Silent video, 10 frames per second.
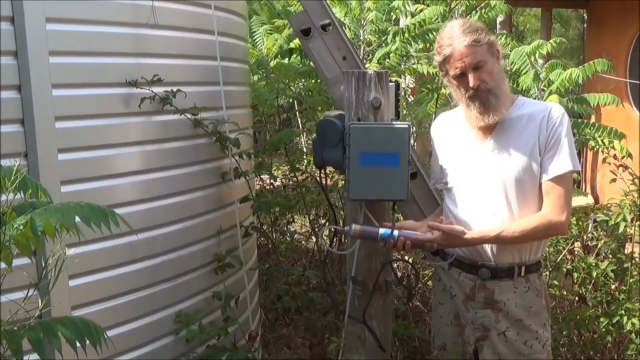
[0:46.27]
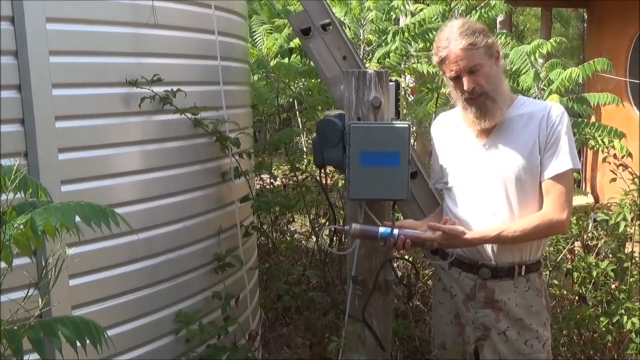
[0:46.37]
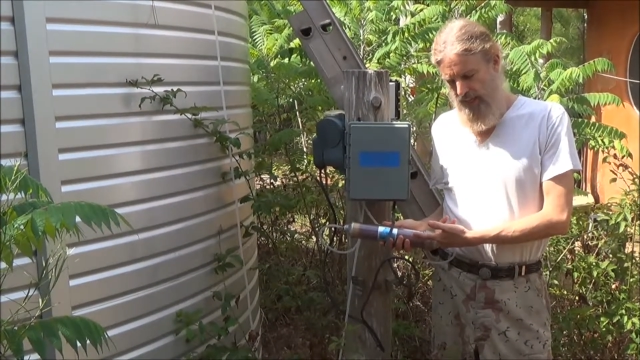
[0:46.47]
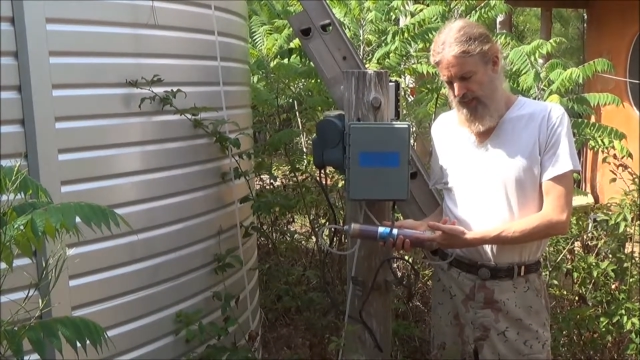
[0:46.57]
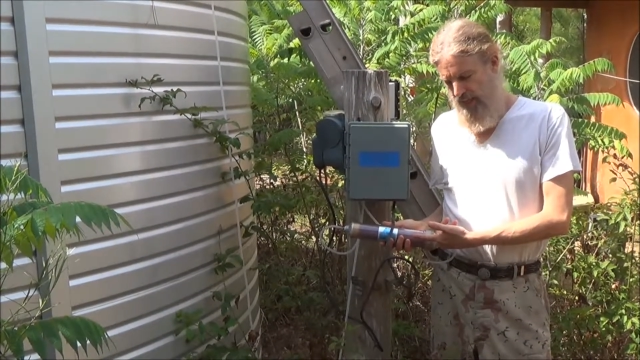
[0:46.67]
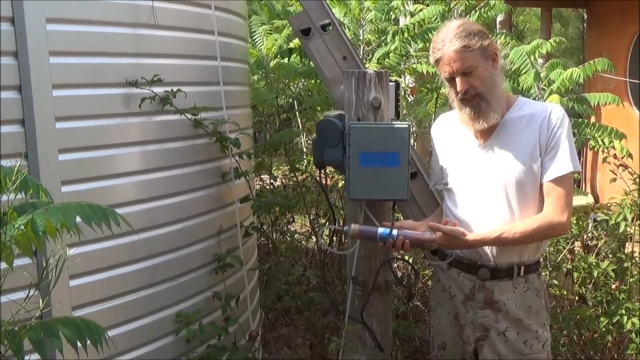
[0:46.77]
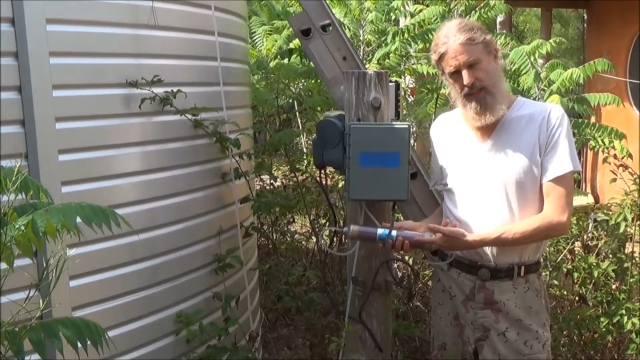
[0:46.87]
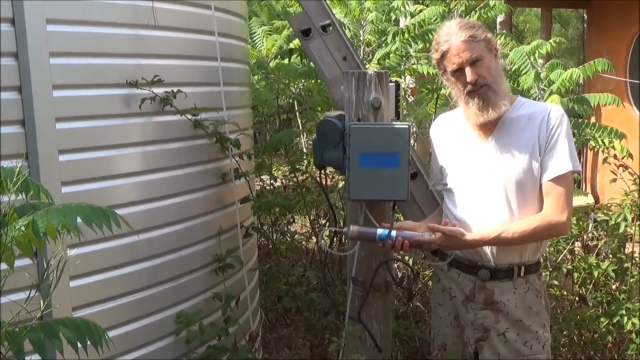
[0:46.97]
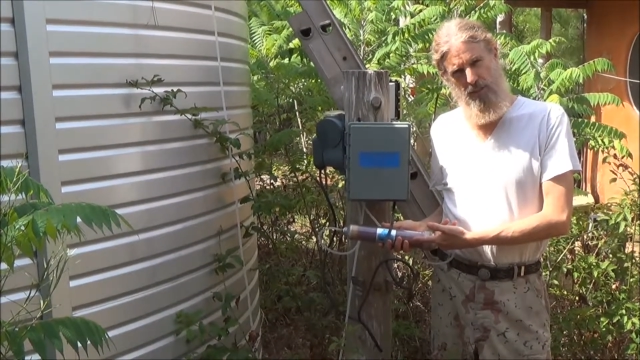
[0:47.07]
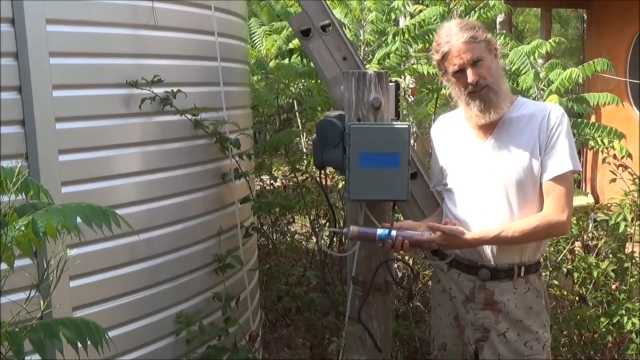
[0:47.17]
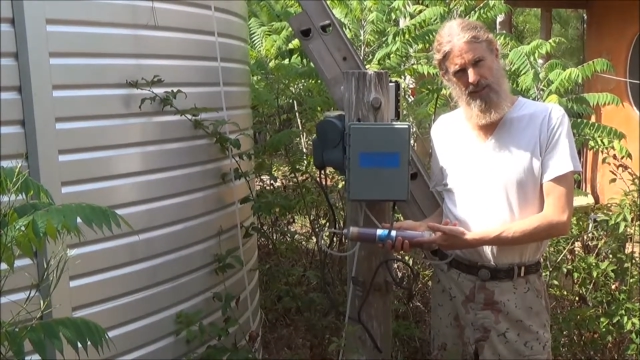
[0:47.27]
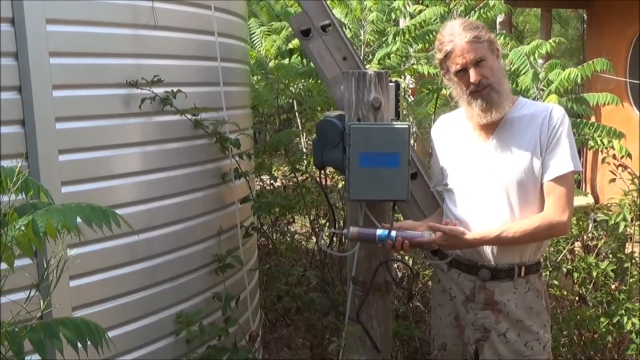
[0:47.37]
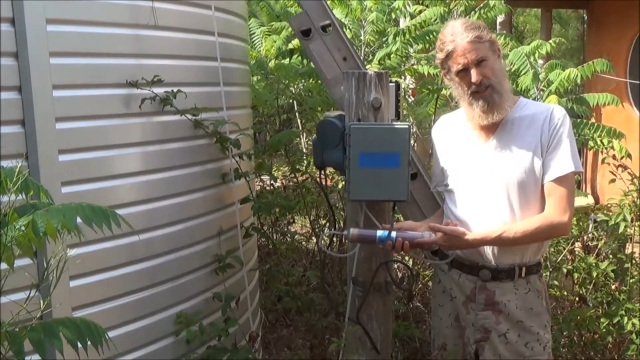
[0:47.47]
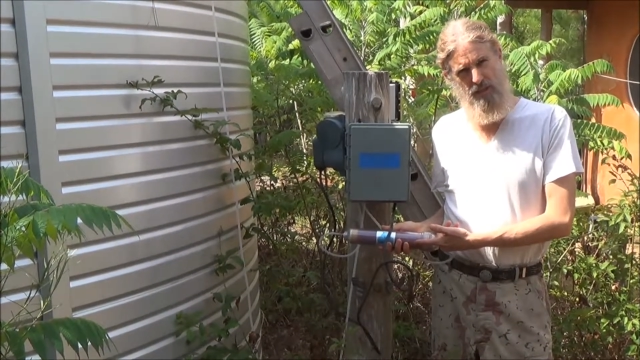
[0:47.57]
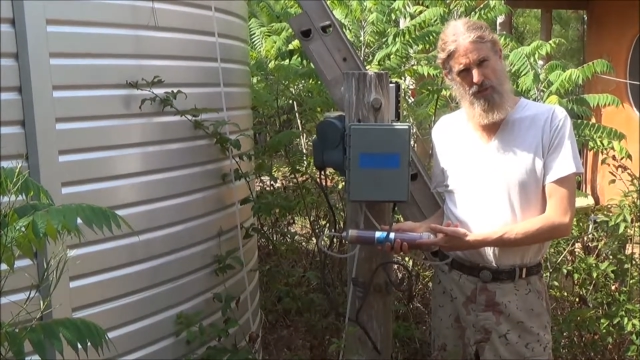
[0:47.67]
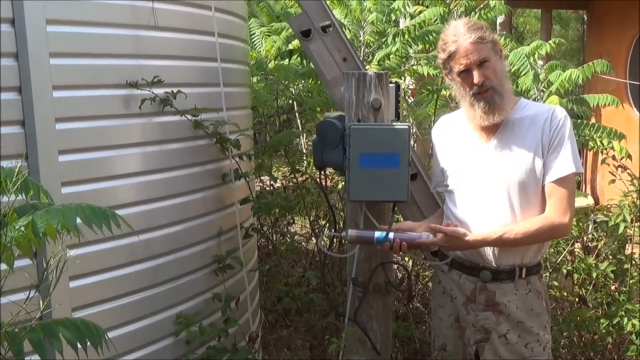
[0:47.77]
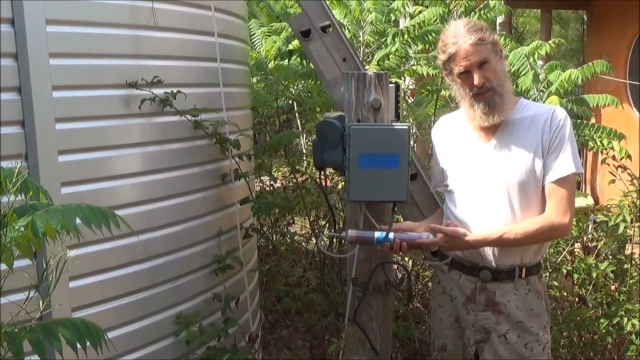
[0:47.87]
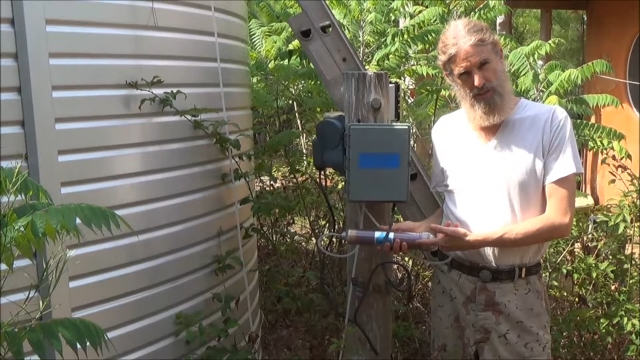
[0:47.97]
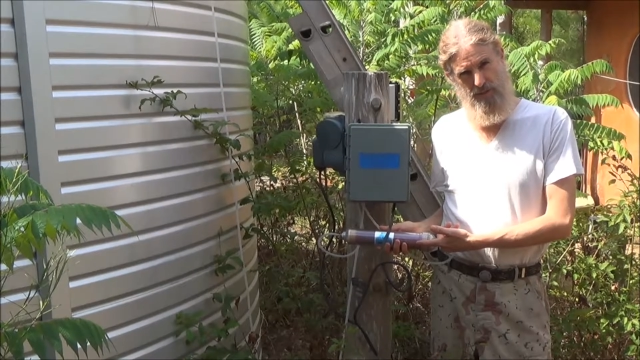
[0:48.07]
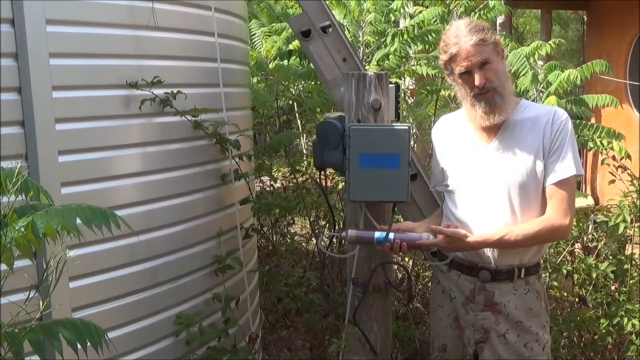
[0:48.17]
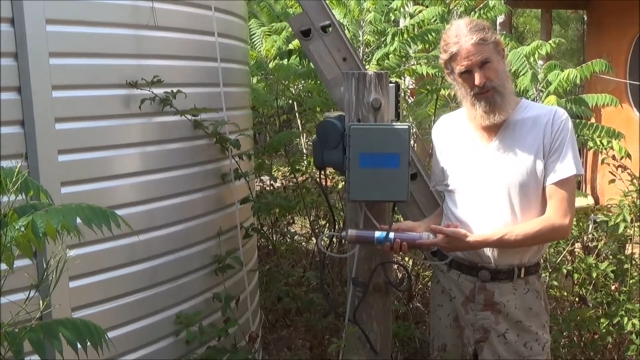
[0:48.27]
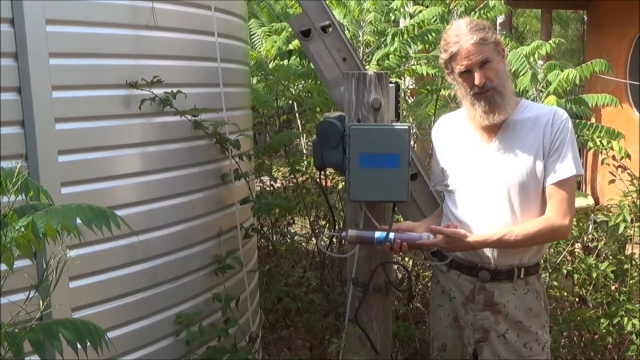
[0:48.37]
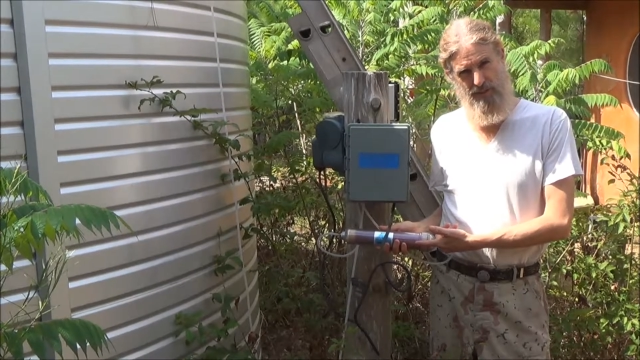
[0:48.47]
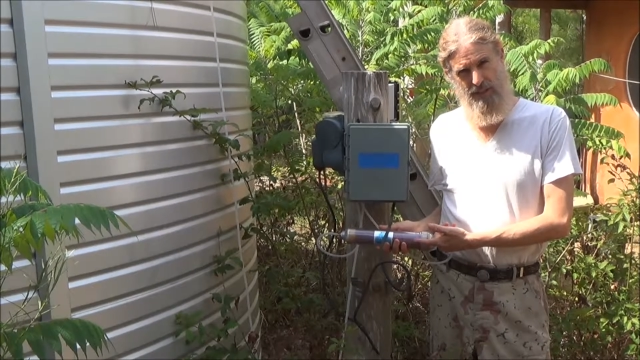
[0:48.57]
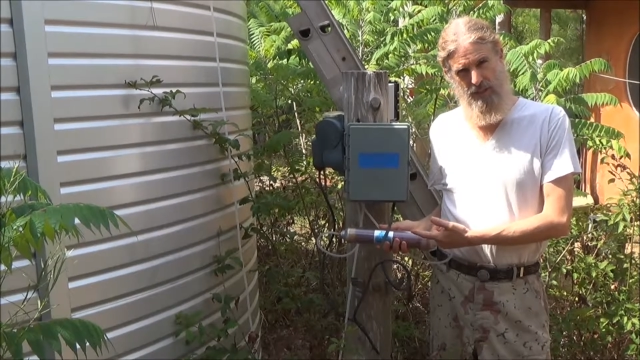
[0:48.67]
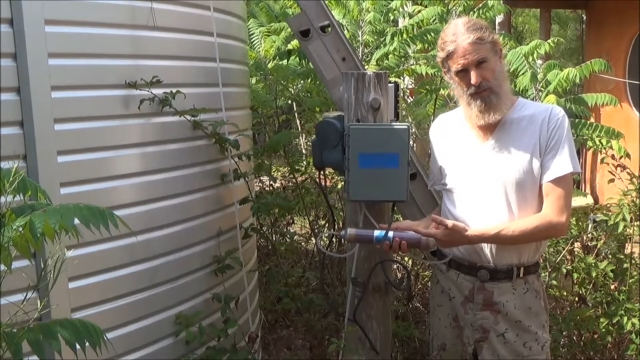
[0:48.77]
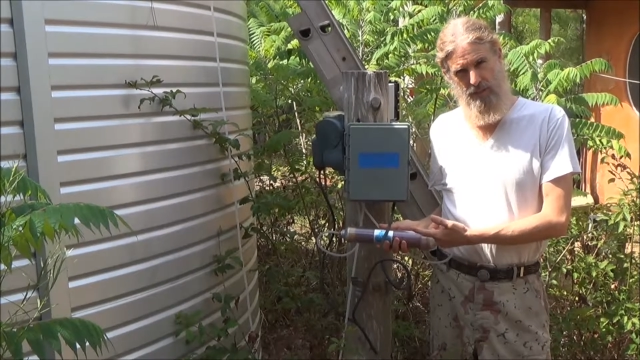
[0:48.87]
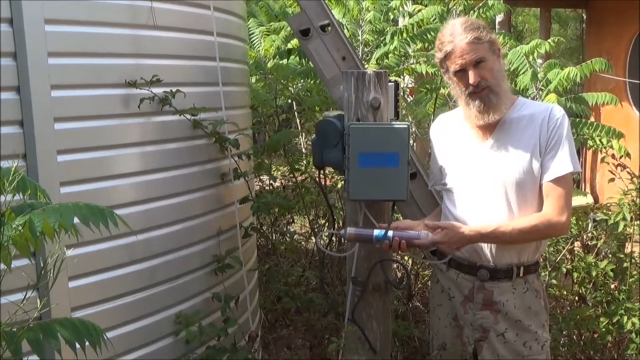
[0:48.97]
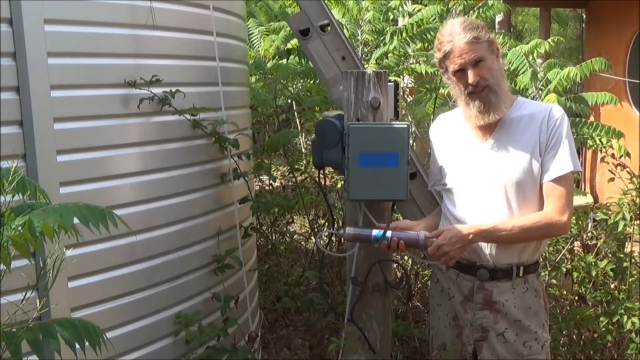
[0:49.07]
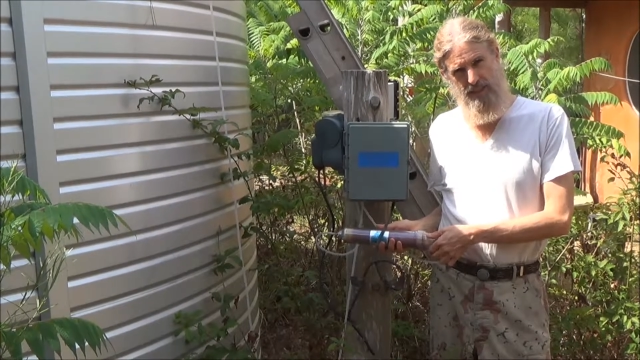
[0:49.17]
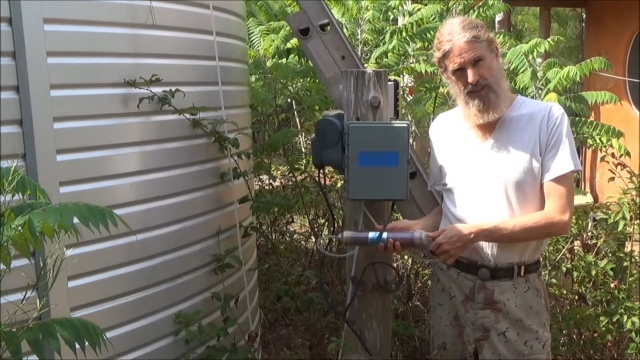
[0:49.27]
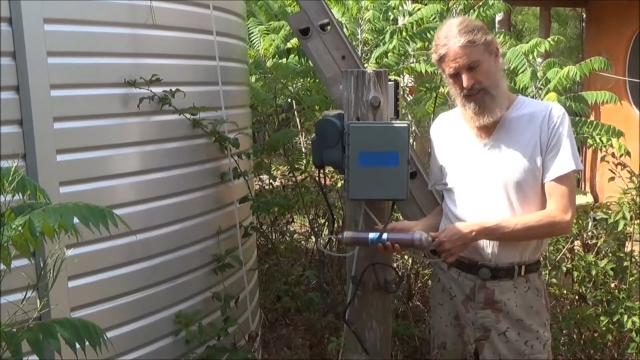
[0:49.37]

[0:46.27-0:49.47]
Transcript: maintain one of these air dryers. I'm going to take